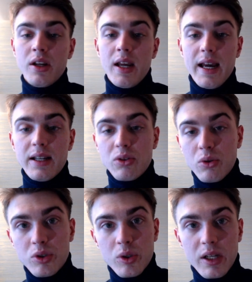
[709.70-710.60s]
has
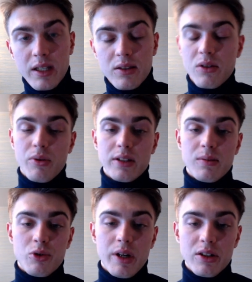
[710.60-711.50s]
also gained quite some
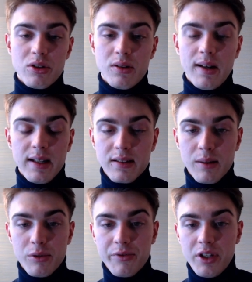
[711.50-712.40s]
traction in the last
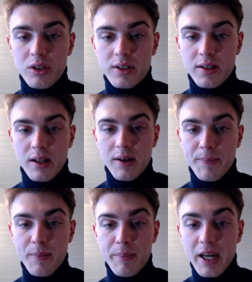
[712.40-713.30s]
couple of years.
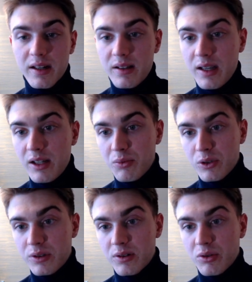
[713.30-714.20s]
Back in the day, it
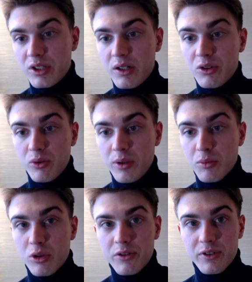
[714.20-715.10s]
was considered to be
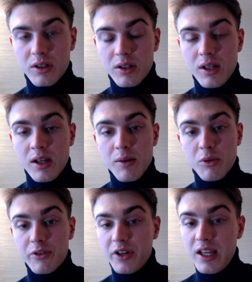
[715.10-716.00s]
more
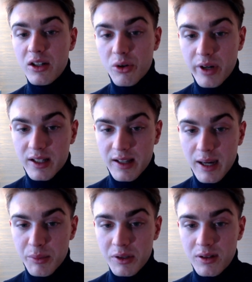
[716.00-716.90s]
of an incorrect
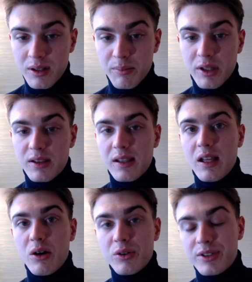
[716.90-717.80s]
gambit, but
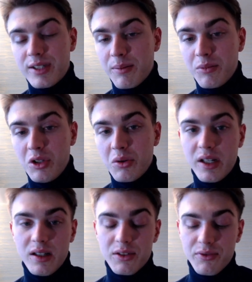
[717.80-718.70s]
now some new
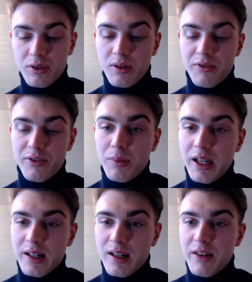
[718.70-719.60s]
ideas for
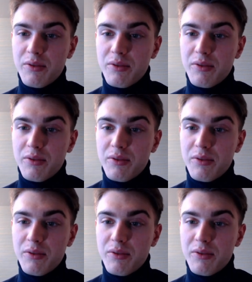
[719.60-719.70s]
black have